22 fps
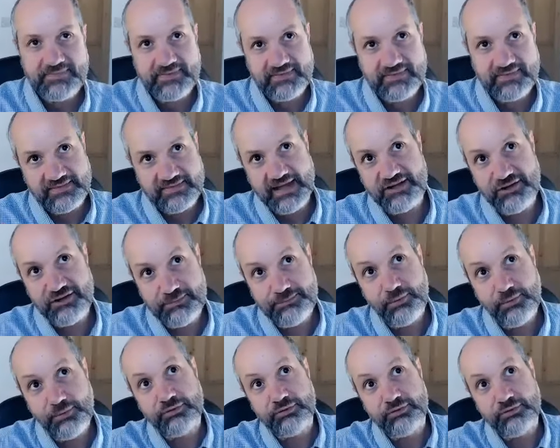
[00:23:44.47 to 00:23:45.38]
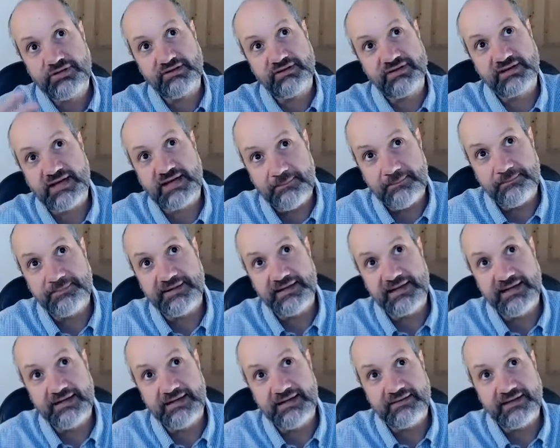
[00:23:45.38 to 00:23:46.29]
that you brought to the
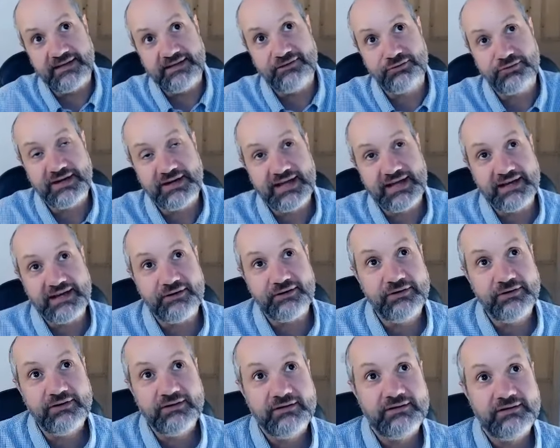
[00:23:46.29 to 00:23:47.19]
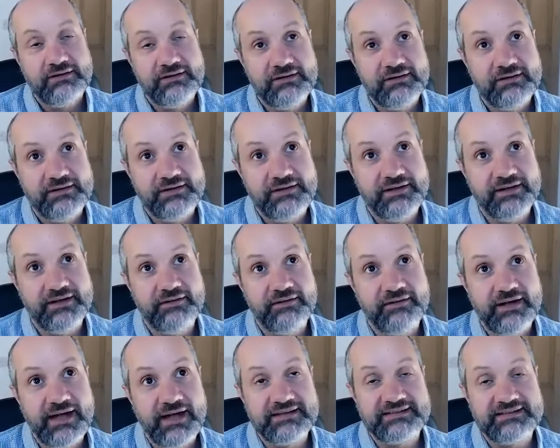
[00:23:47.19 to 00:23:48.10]
company that you're now,
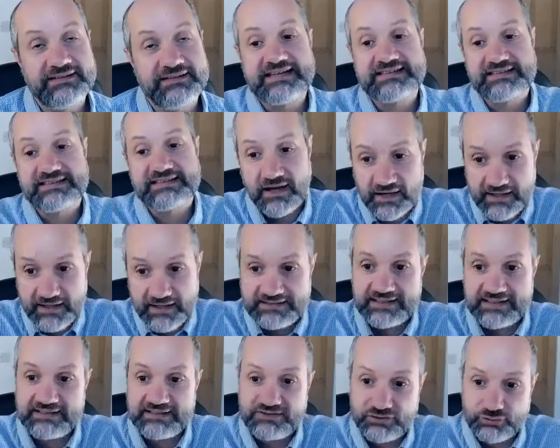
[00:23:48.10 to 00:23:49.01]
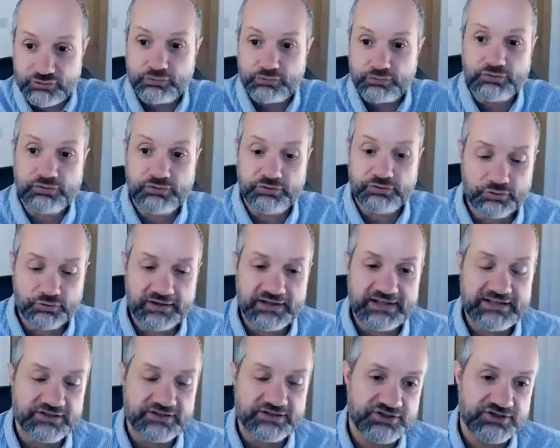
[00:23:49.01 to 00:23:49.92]
has guided your
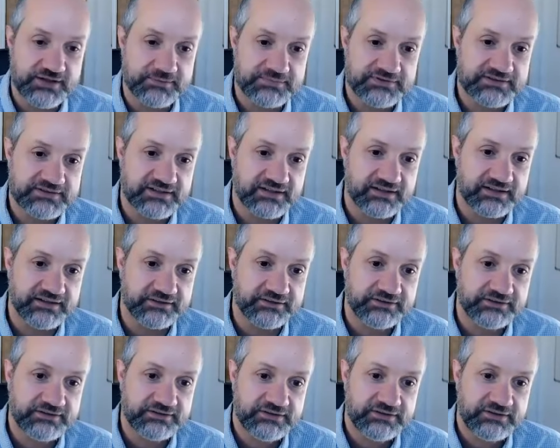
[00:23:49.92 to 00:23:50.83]
leadership style?